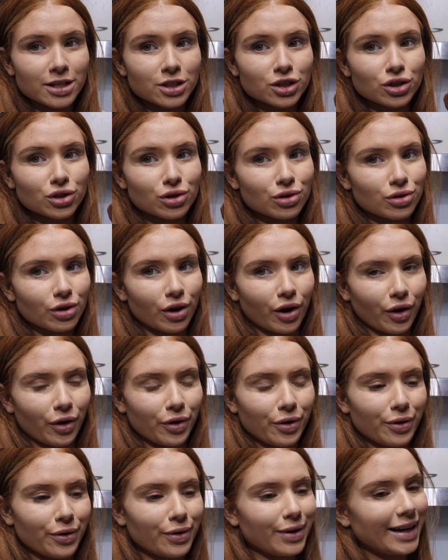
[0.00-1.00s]

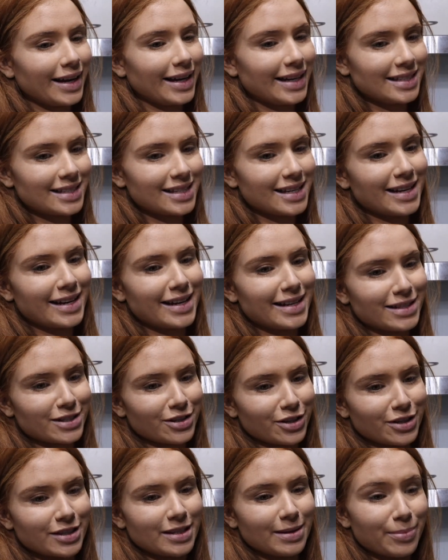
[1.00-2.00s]
so easy and
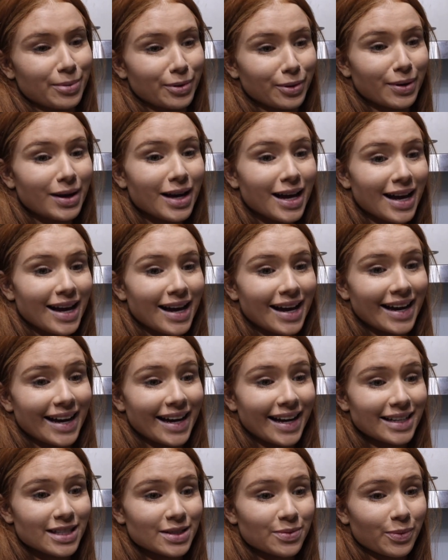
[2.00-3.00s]
so simple,
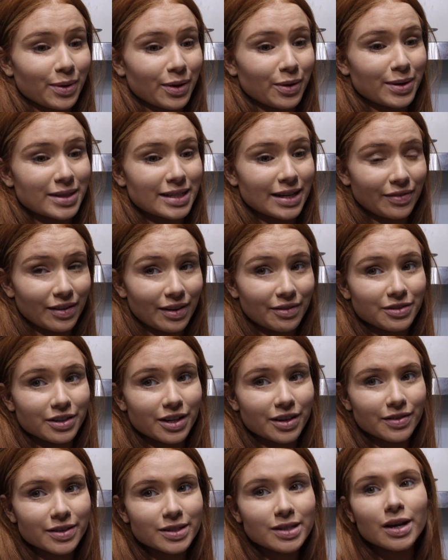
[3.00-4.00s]
and we always have
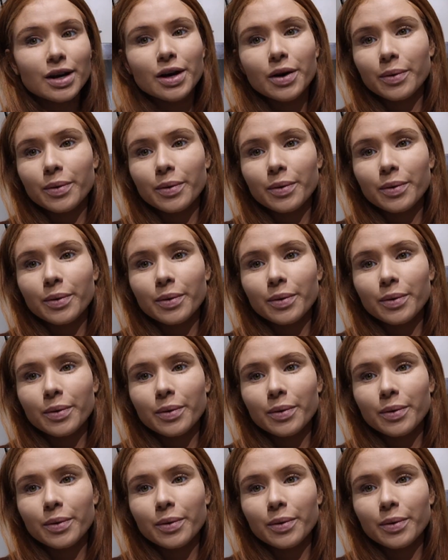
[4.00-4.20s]
leftovers.